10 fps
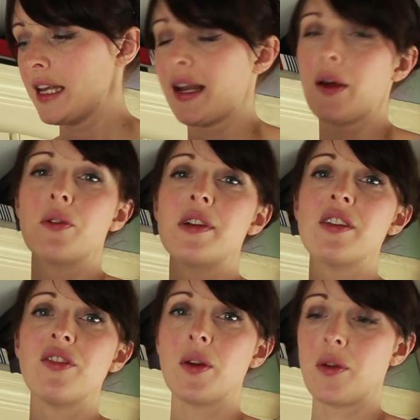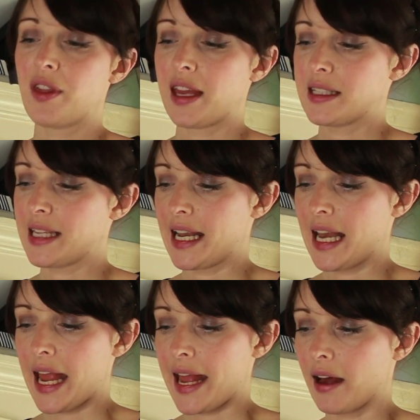Now there is a few things in
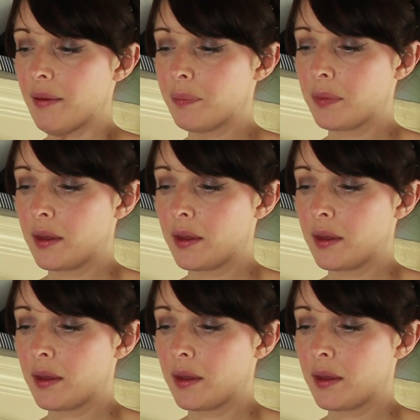here,